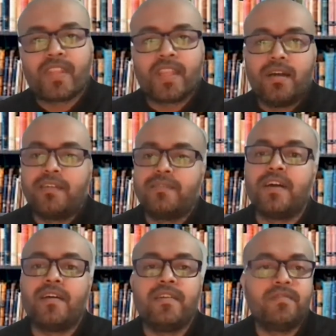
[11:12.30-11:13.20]
uh,
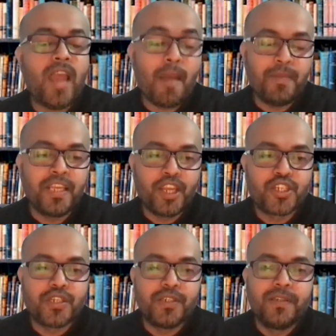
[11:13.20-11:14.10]

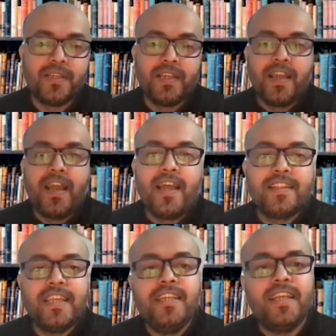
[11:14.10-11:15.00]
application,
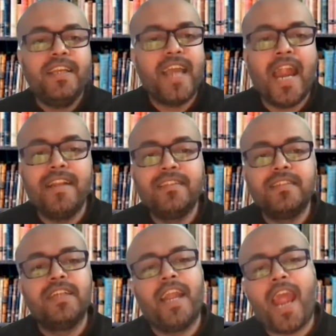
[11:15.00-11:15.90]
it had a
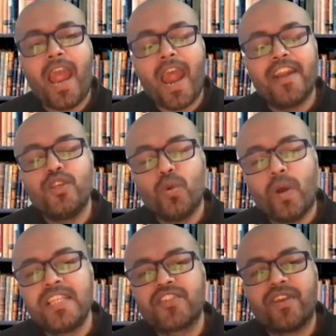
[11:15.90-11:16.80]
UI
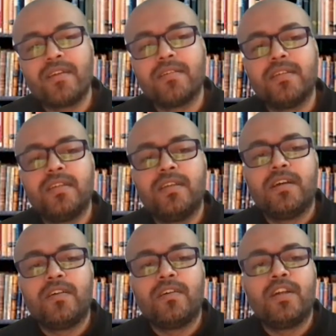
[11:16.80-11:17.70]
string
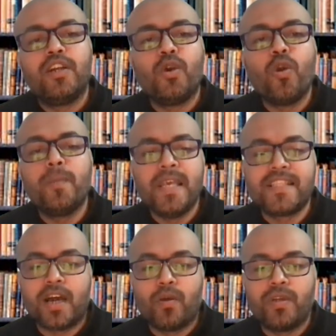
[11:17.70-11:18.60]
"Don't miss
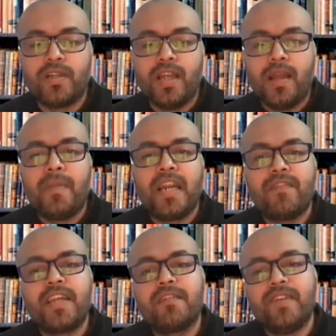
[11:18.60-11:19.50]
out." But
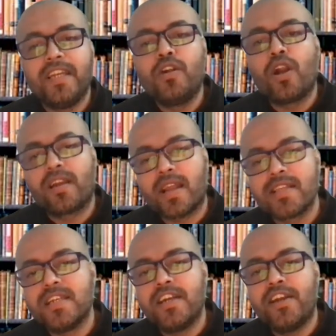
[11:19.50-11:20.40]
when it got
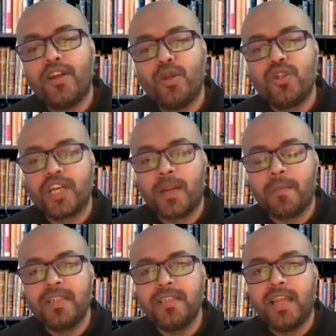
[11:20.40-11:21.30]
translated into
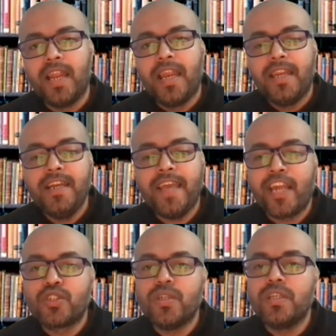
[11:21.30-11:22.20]
German, it
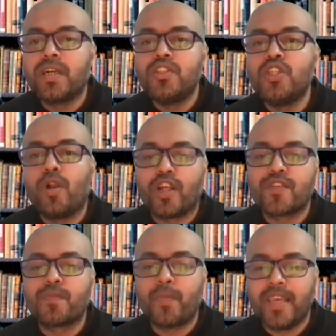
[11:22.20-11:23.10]
actually consumed a lot of
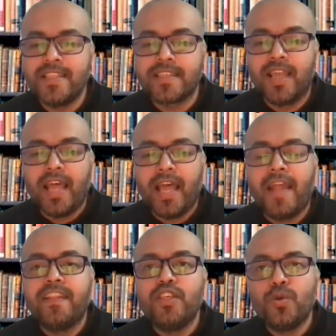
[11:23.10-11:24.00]
space,
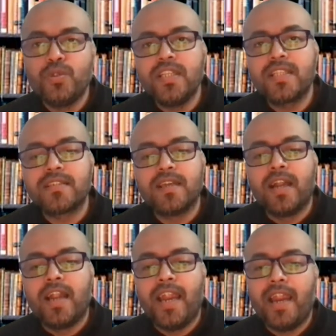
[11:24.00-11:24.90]
and the users
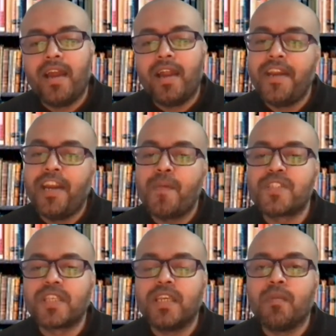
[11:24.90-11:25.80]
ended up
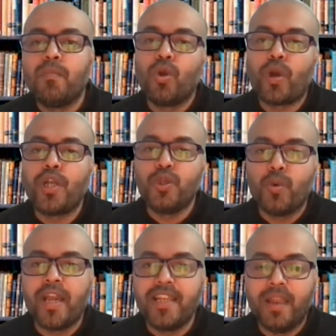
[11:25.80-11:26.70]
seeing broken
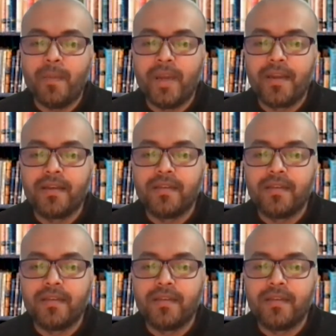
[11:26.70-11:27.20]
UI element.